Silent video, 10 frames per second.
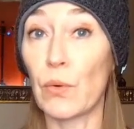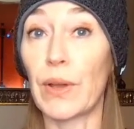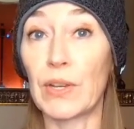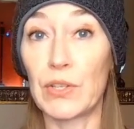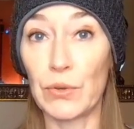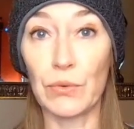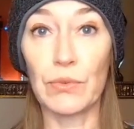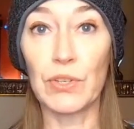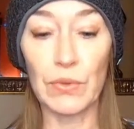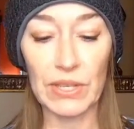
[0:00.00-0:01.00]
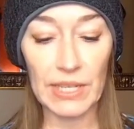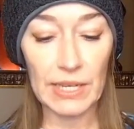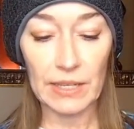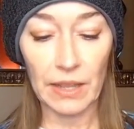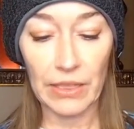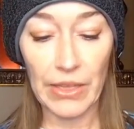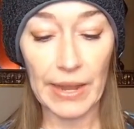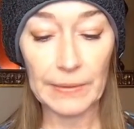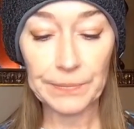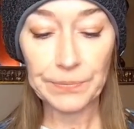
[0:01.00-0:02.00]
going to do the decent
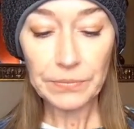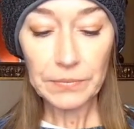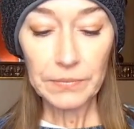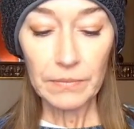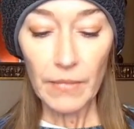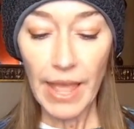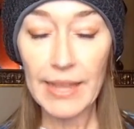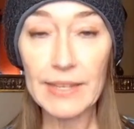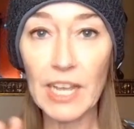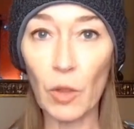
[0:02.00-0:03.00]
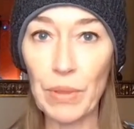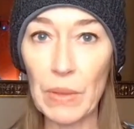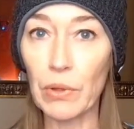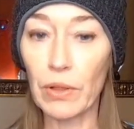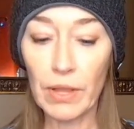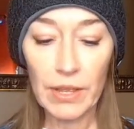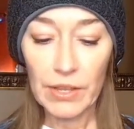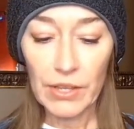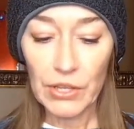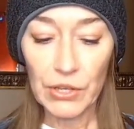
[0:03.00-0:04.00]
thing and tell people,
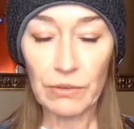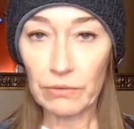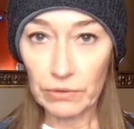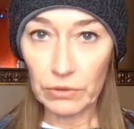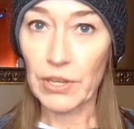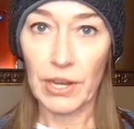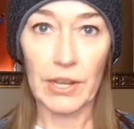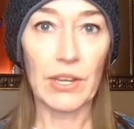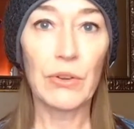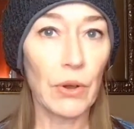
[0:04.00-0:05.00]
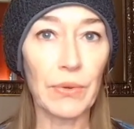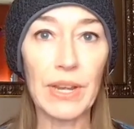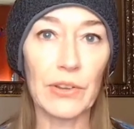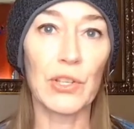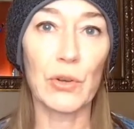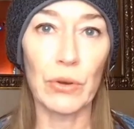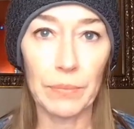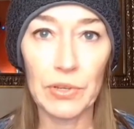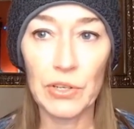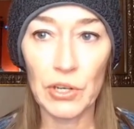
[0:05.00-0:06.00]
look, you don't need a
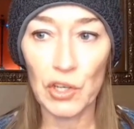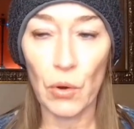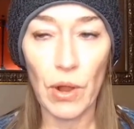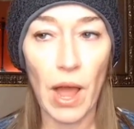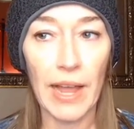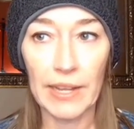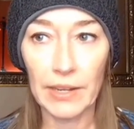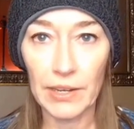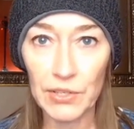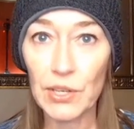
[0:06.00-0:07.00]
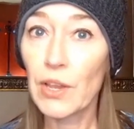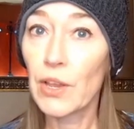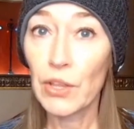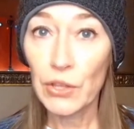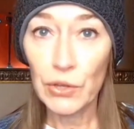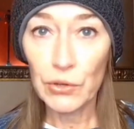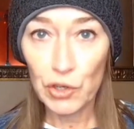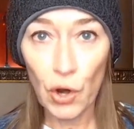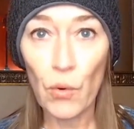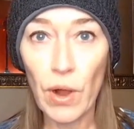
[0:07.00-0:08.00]
script to show kindness.
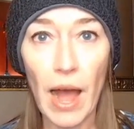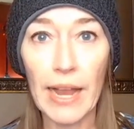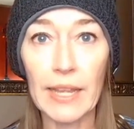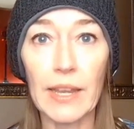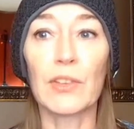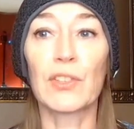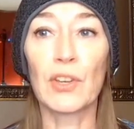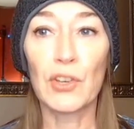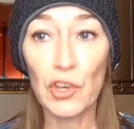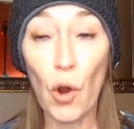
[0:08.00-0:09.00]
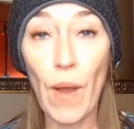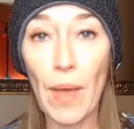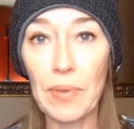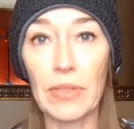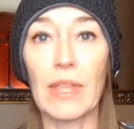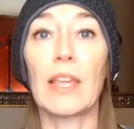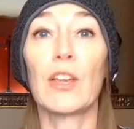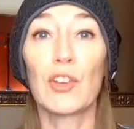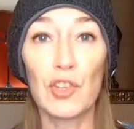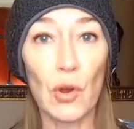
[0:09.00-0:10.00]
Show kindness, show empathy,
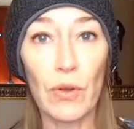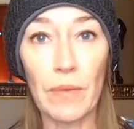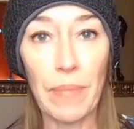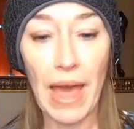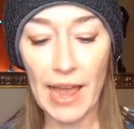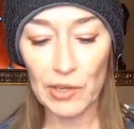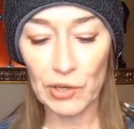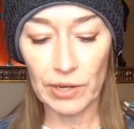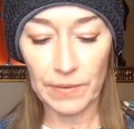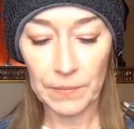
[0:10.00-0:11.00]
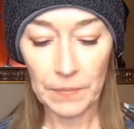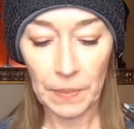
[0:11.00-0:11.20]
show compassion.